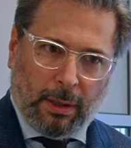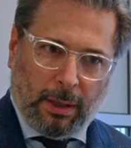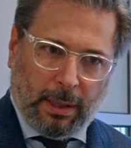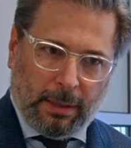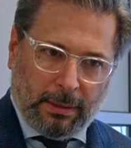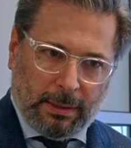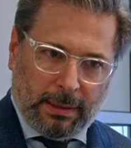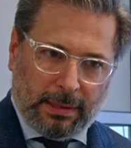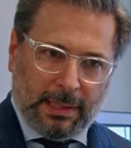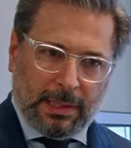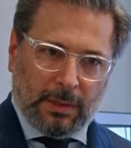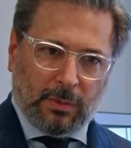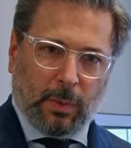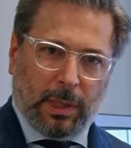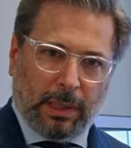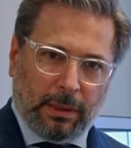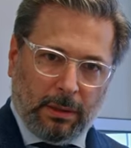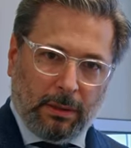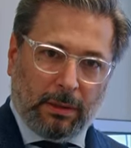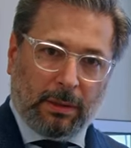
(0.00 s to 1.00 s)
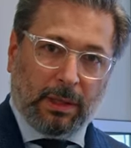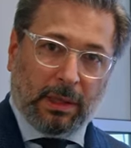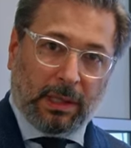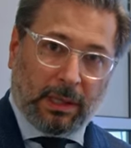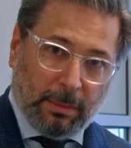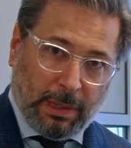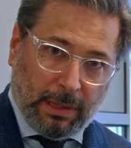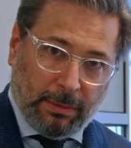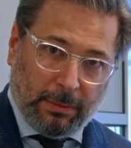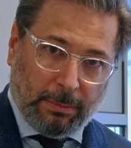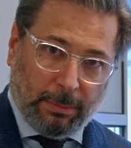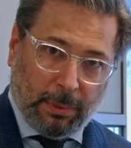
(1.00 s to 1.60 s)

And this is when you think about the